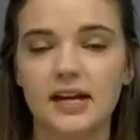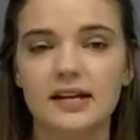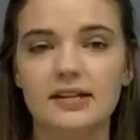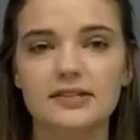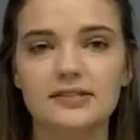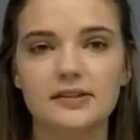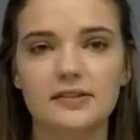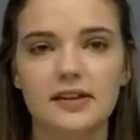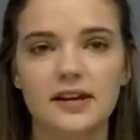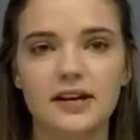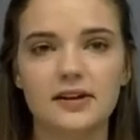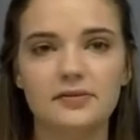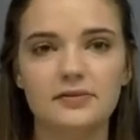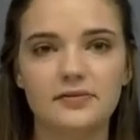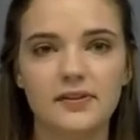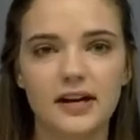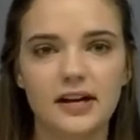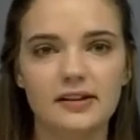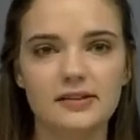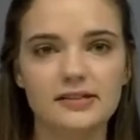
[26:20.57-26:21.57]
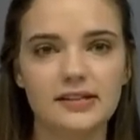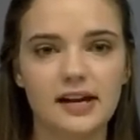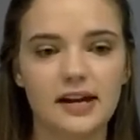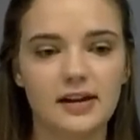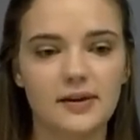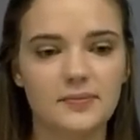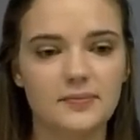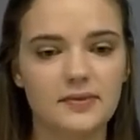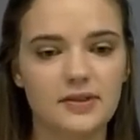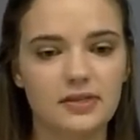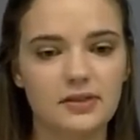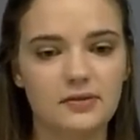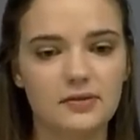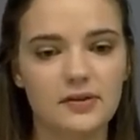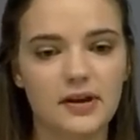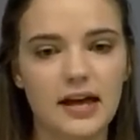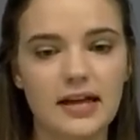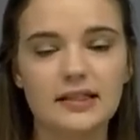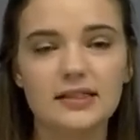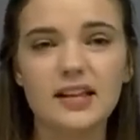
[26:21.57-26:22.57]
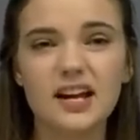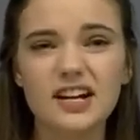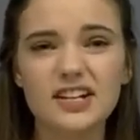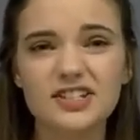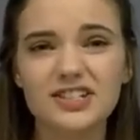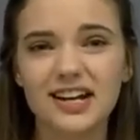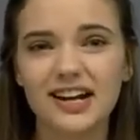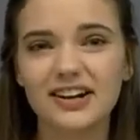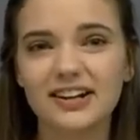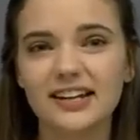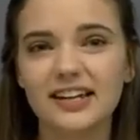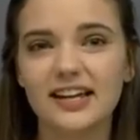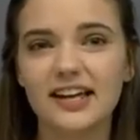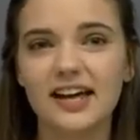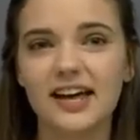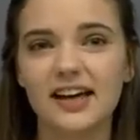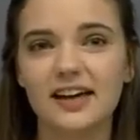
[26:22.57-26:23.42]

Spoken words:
So they are found through a large area